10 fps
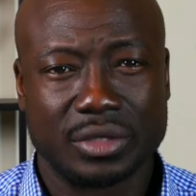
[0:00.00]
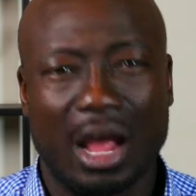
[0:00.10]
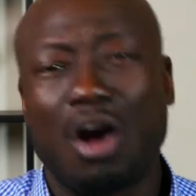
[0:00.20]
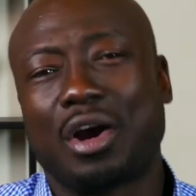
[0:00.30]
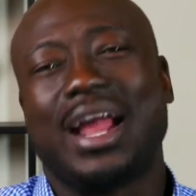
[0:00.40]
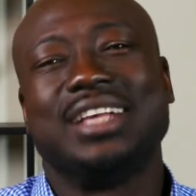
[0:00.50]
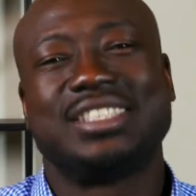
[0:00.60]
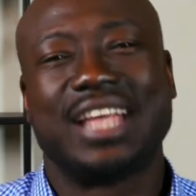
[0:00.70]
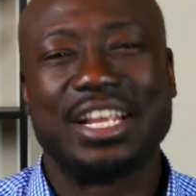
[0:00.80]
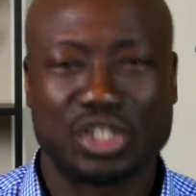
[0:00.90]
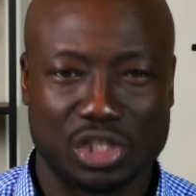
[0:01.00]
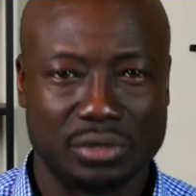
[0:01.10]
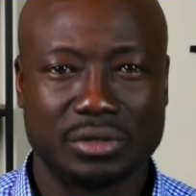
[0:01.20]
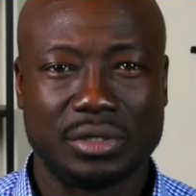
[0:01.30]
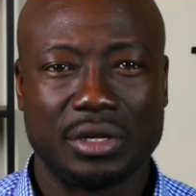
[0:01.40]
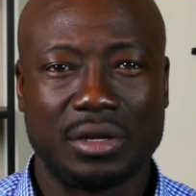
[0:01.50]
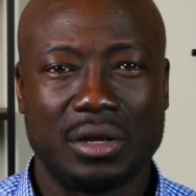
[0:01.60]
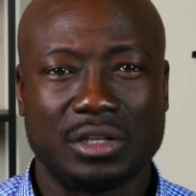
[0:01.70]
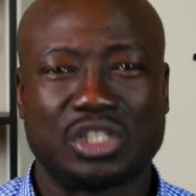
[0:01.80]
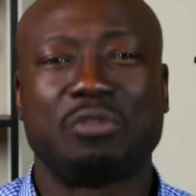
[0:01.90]
organization
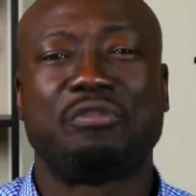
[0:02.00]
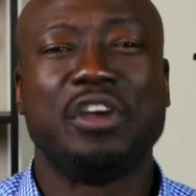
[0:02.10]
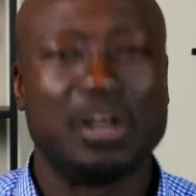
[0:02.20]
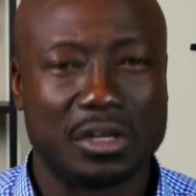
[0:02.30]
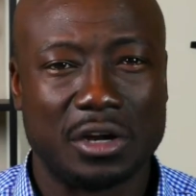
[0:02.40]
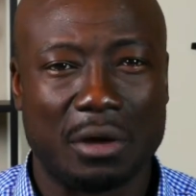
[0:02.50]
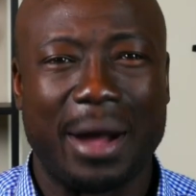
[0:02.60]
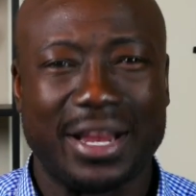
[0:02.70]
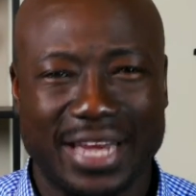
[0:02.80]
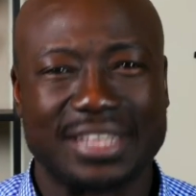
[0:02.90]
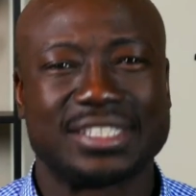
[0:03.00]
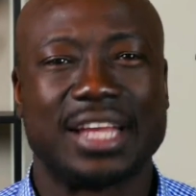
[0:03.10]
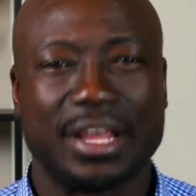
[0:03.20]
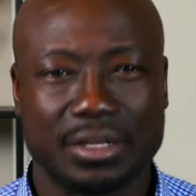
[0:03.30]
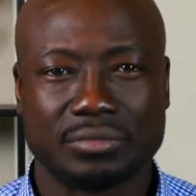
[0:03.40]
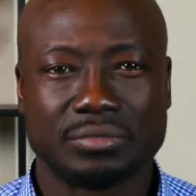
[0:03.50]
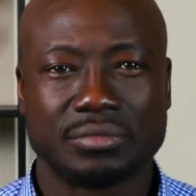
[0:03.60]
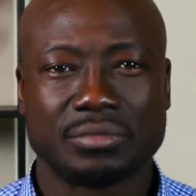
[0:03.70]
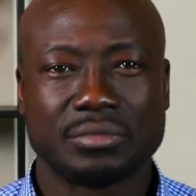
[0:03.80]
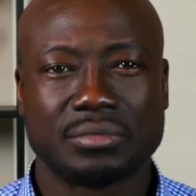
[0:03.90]
should feel about that saying.
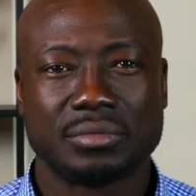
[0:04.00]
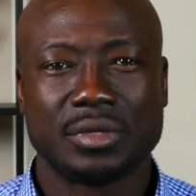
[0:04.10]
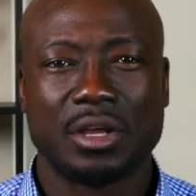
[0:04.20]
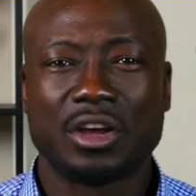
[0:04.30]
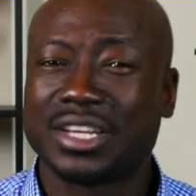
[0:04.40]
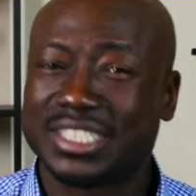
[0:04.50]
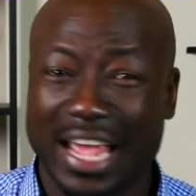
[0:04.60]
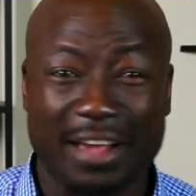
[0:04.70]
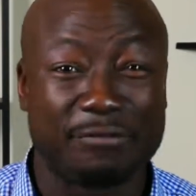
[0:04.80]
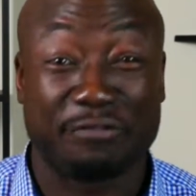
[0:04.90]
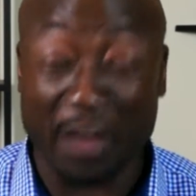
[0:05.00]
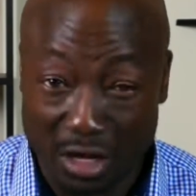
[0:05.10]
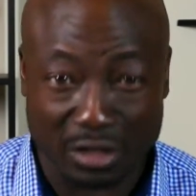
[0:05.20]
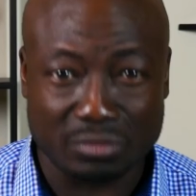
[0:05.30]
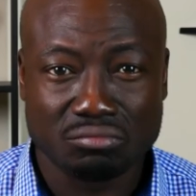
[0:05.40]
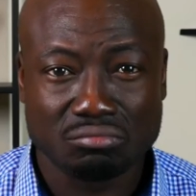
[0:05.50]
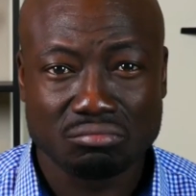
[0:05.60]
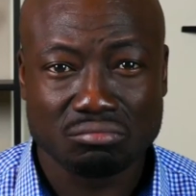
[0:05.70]
Because their field